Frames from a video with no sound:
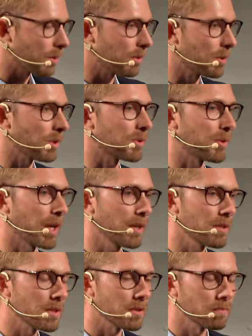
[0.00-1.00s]

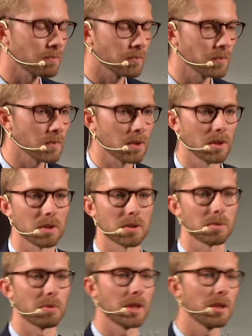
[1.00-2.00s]
constraints.
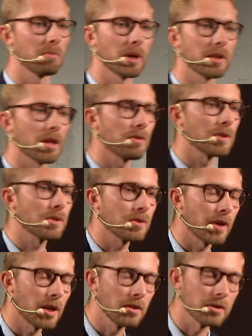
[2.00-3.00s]
Sweden might have
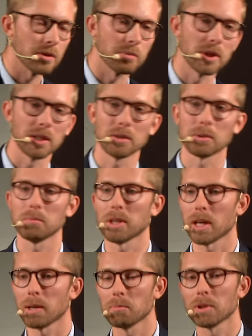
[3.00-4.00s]
constraints, so we need to be
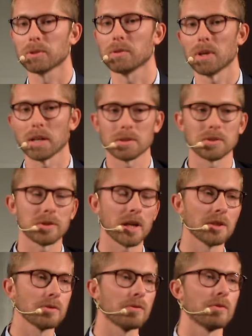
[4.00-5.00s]
able to actually
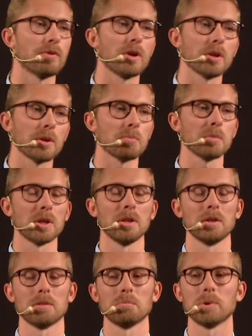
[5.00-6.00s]
transfer volume
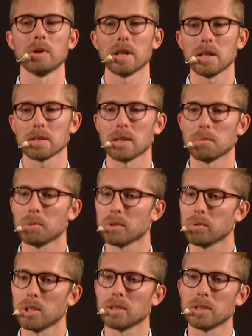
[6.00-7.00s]
more easily
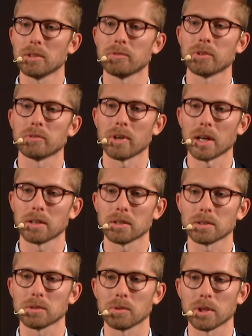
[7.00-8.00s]
between the different
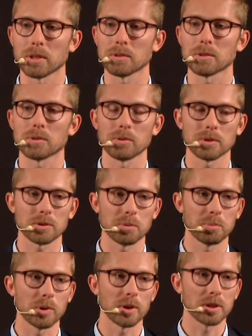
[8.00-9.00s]
factories in order to
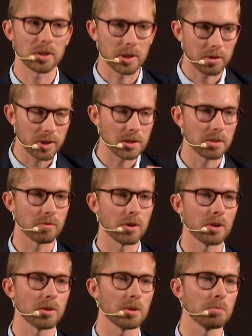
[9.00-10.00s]
support the increase in
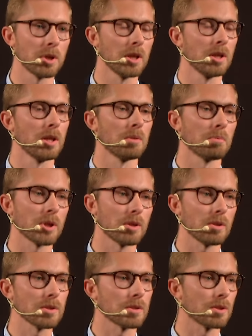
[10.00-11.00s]
volume, but
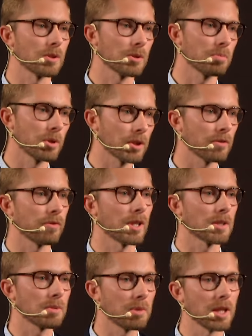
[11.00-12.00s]
also to support the
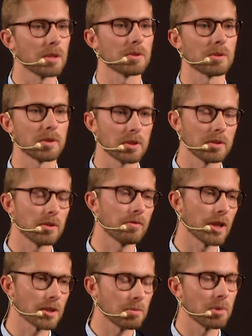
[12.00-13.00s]
flexibility or the
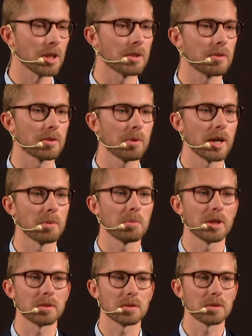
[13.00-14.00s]
flexibility
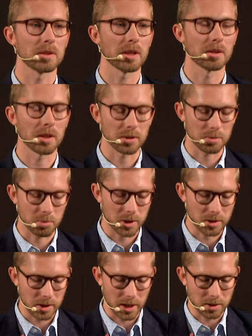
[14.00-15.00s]
requirements that the customer
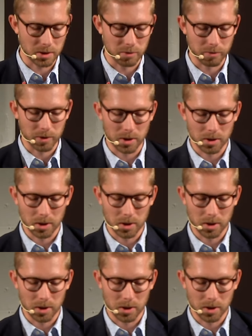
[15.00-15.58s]
is asking for.